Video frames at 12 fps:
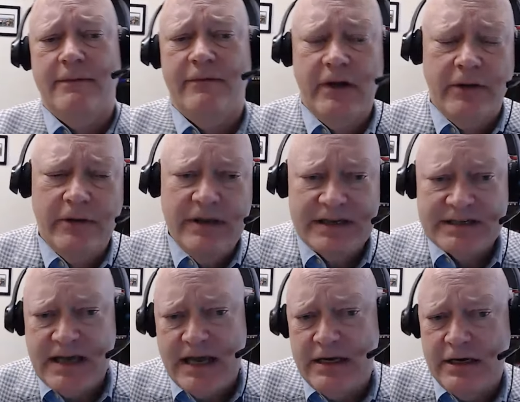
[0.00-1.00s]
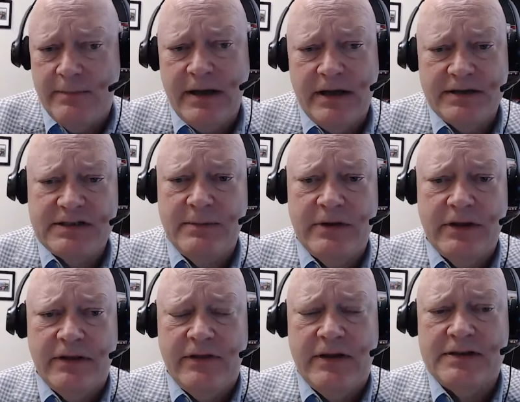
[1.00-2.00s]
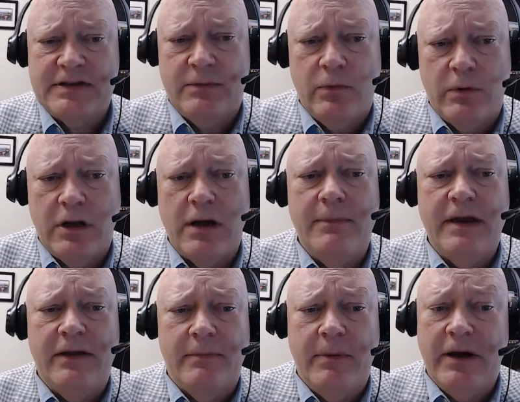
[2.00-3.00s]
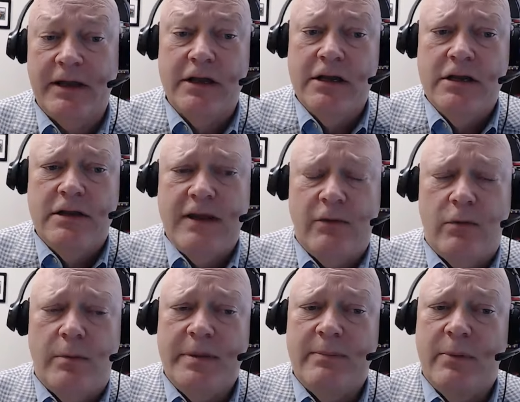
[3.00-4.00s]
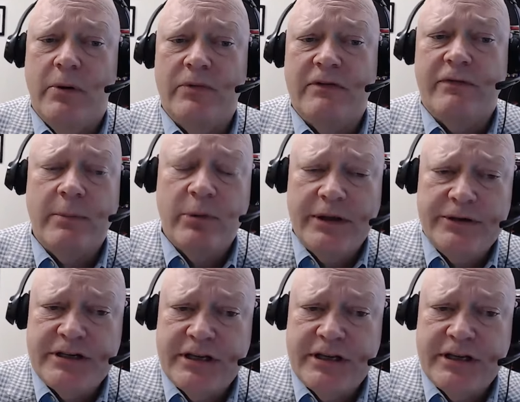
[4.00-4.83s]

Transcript: I'm very excited about some of the things that will come down the pike that will be both defibrillator